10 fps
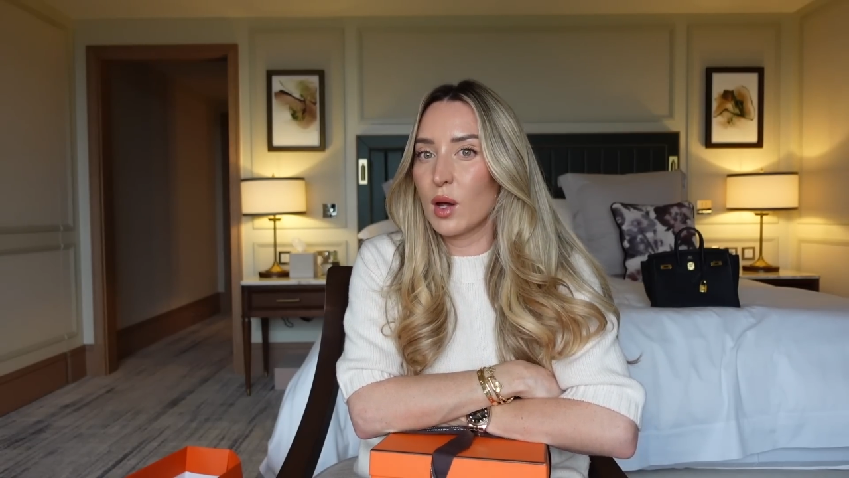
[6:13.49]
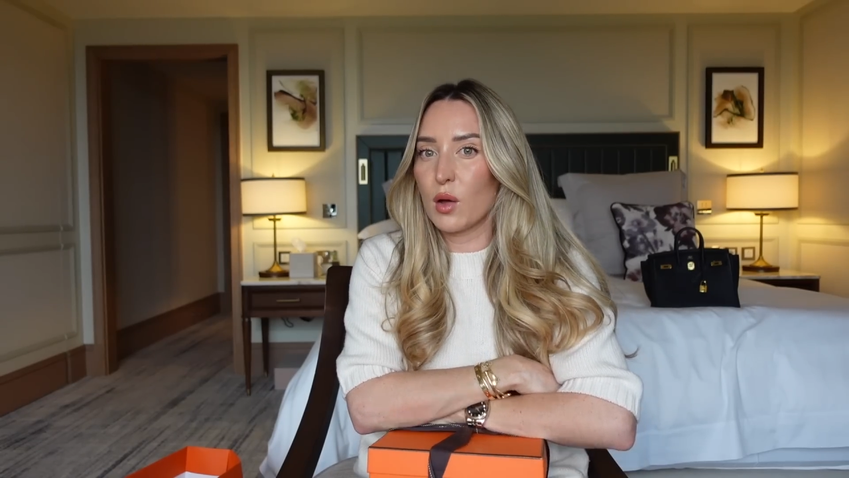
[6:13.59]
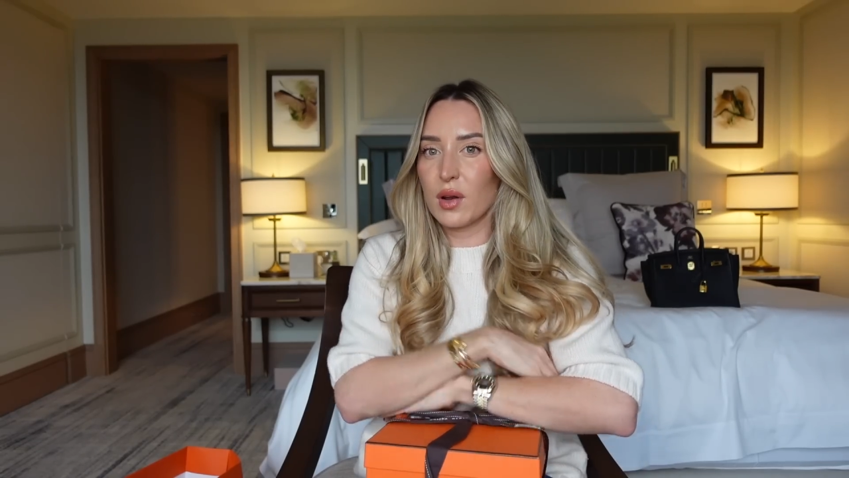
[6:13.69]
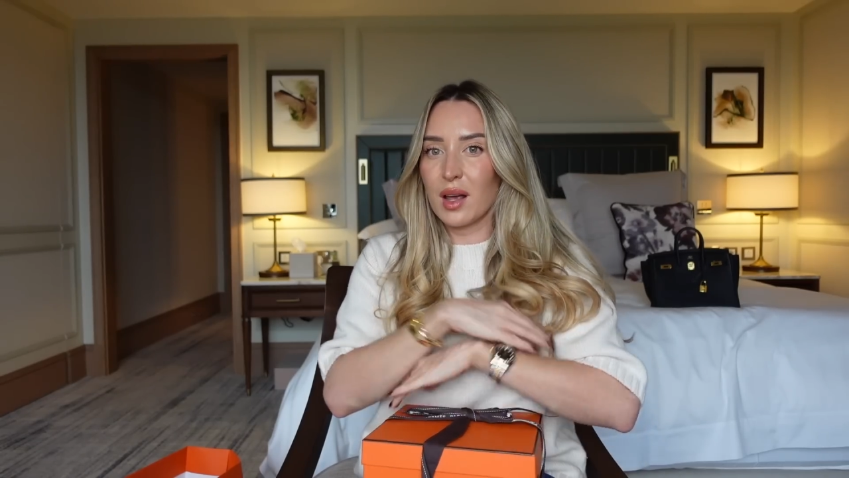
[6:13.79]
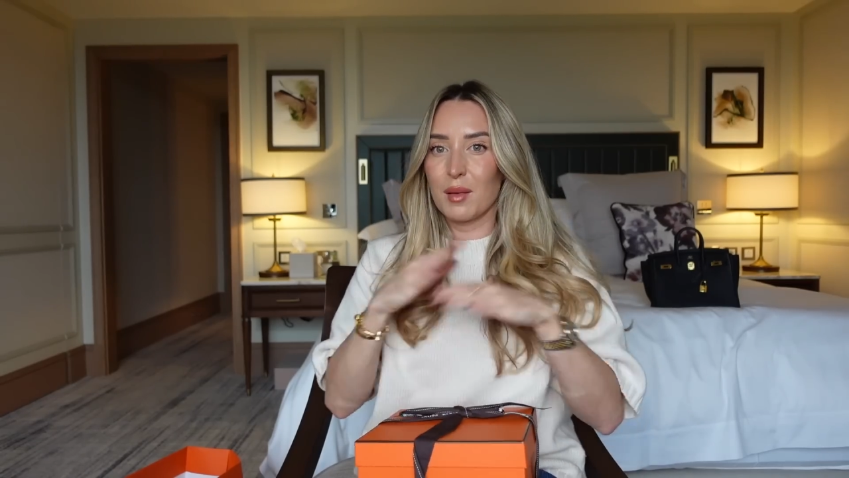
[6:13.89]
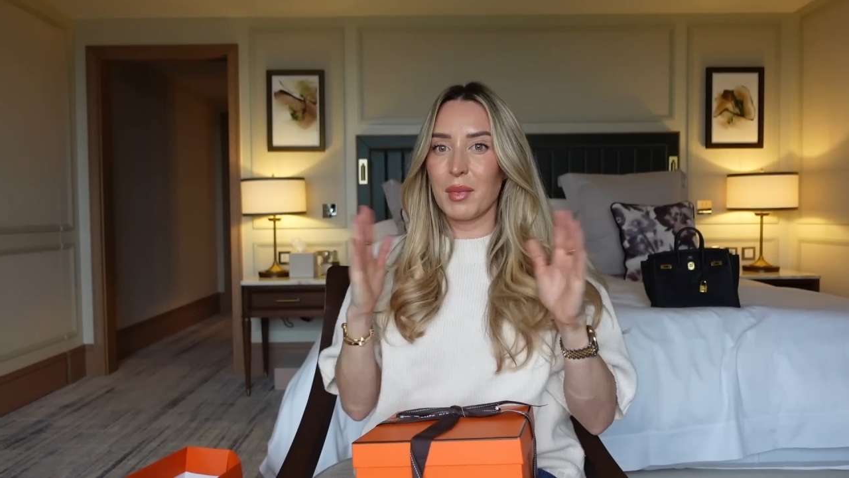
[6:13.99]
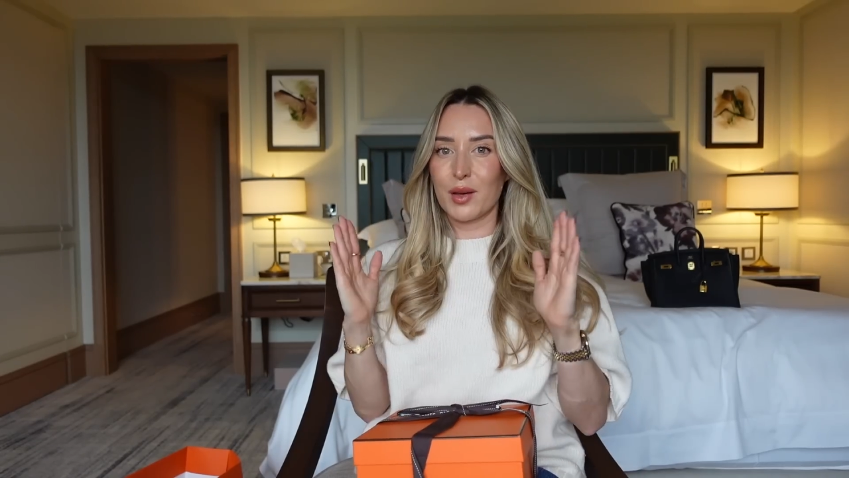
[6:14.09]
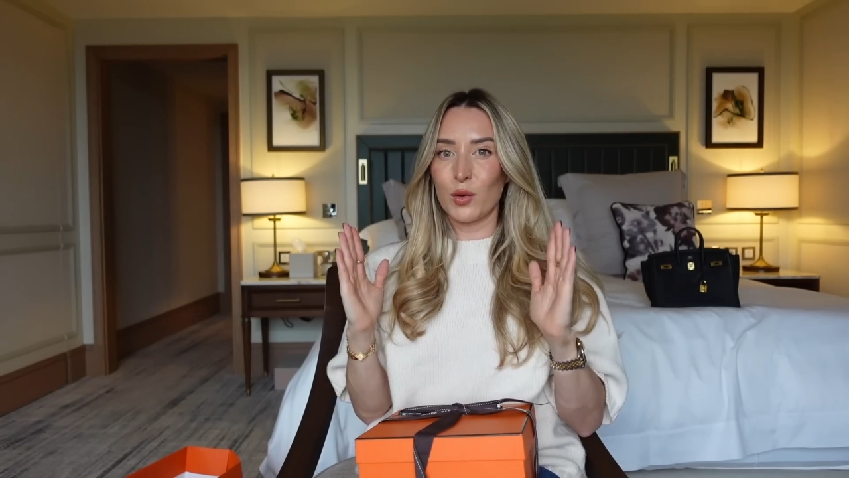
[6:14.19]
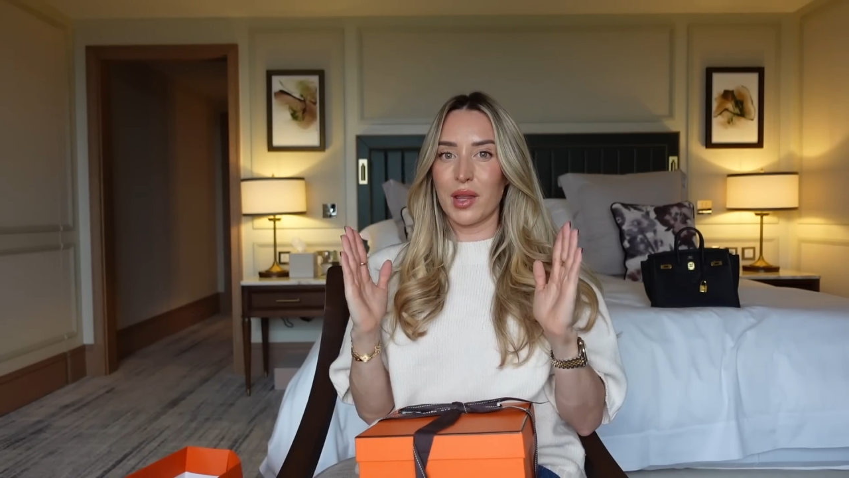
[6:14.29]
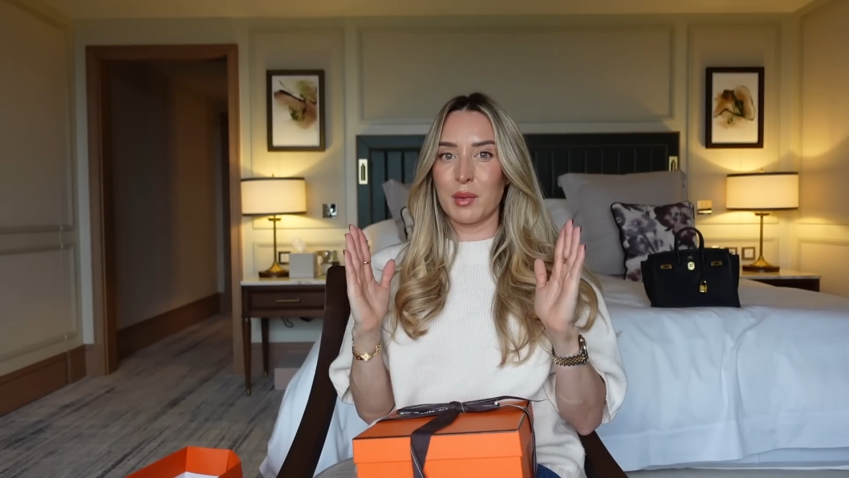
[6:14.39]
I feel like I'm like
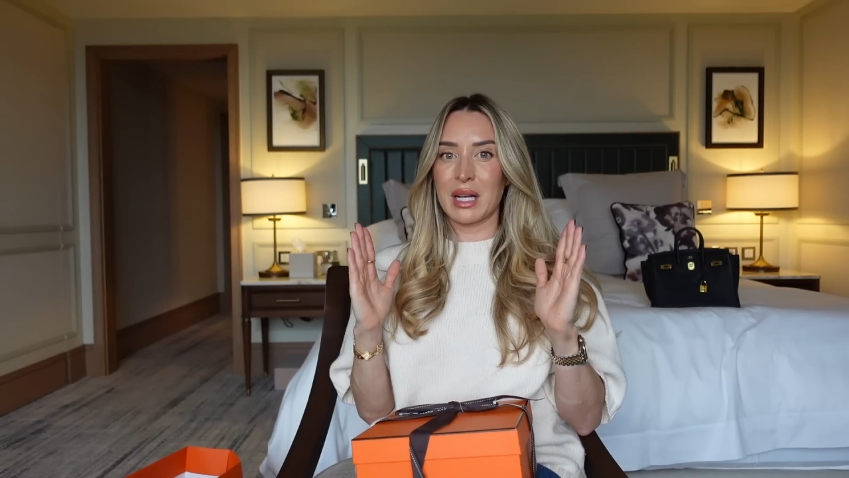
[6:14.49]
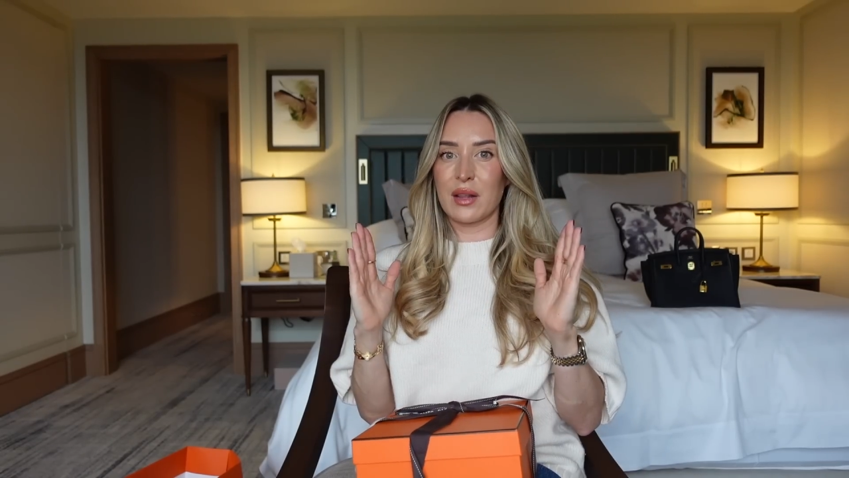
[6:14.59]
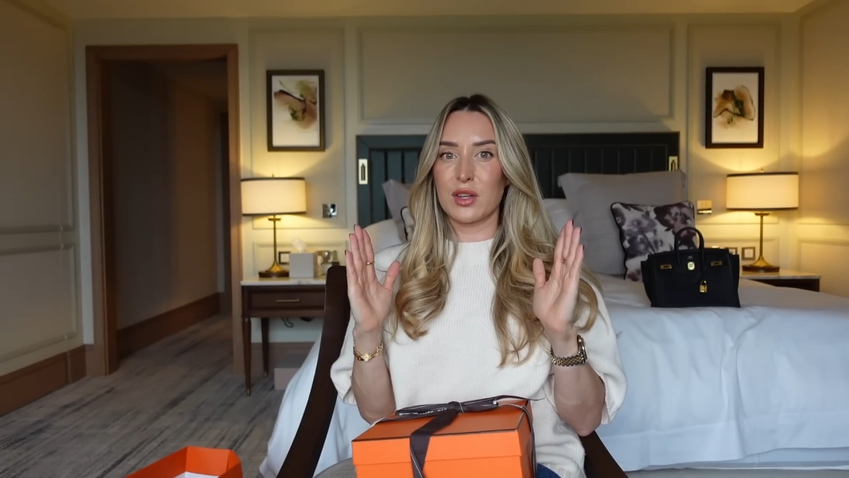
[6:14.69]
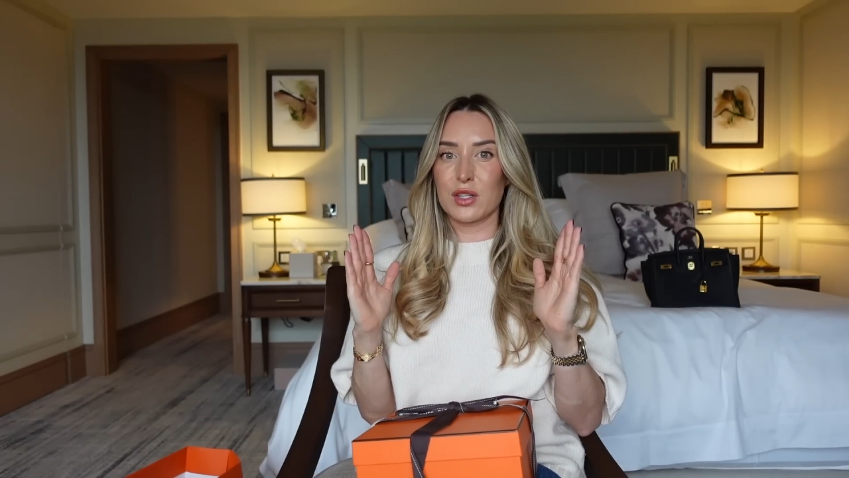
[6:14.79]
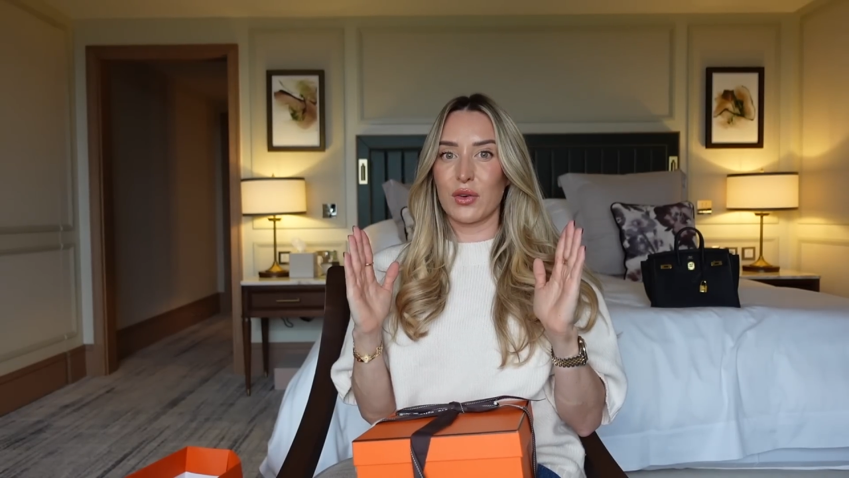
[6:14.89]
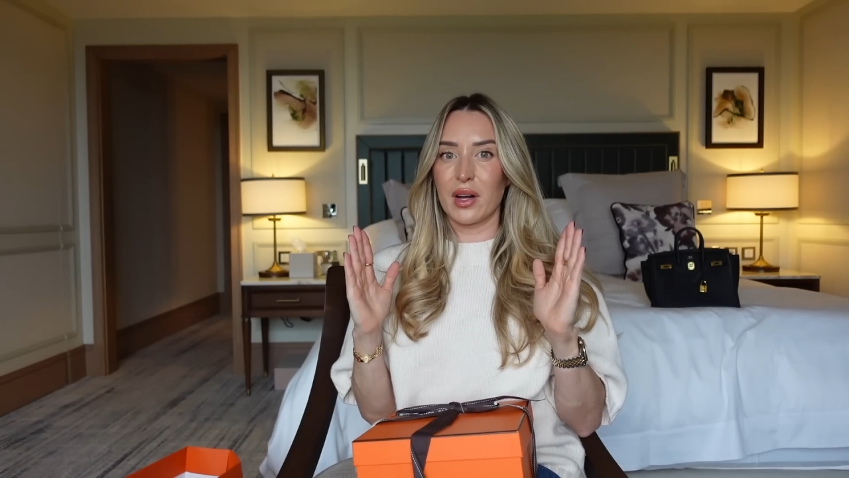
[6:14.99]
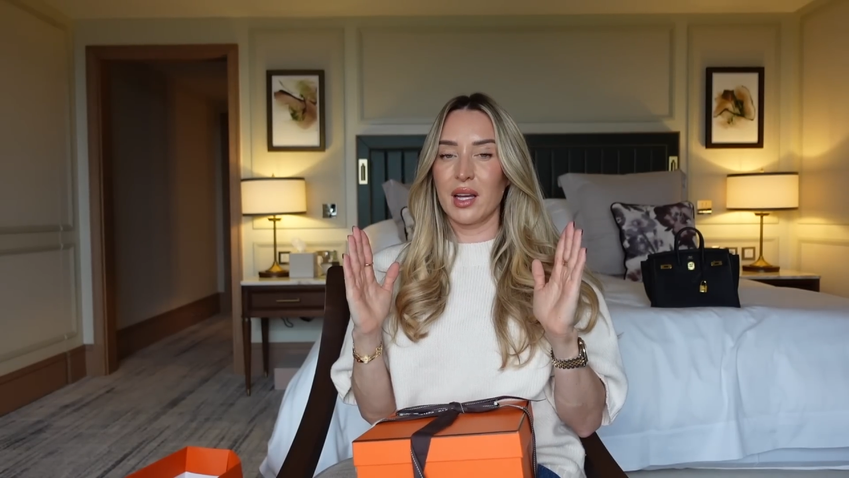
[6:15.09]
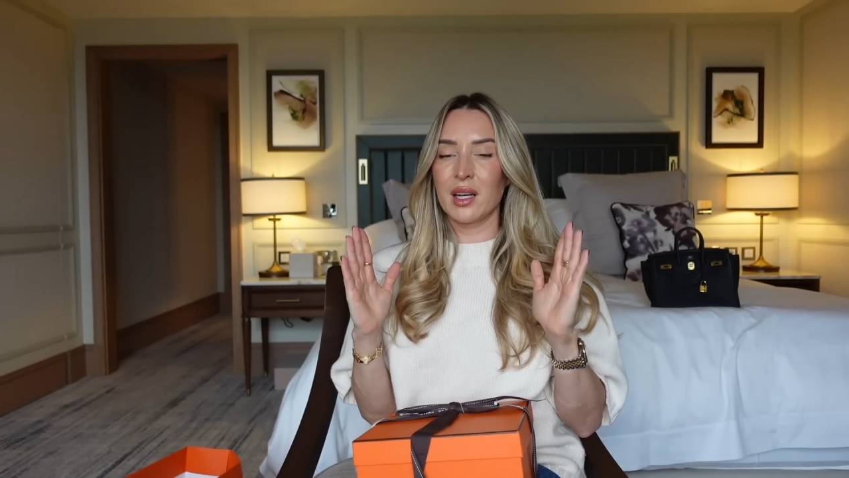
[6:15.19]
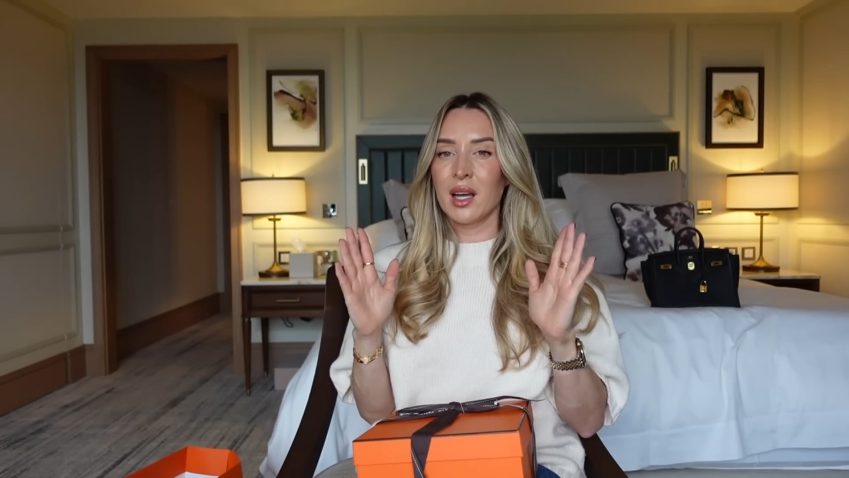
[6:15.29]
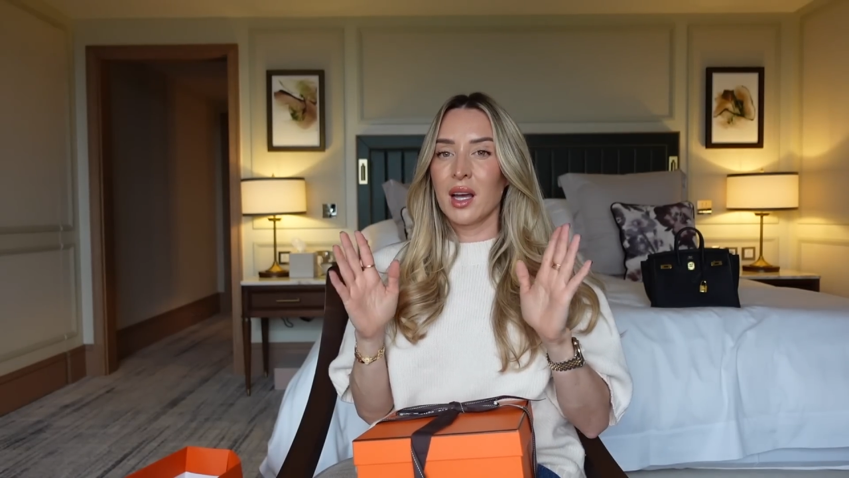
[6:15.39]
not in the middle of the
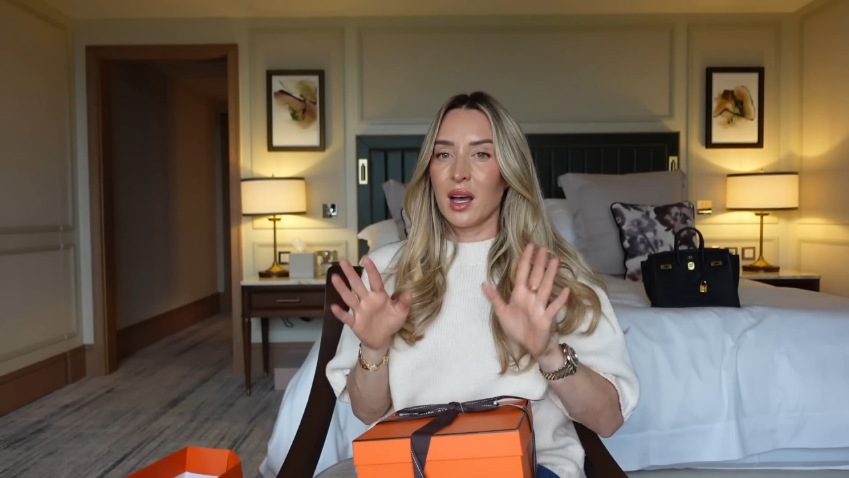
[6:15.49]
screen.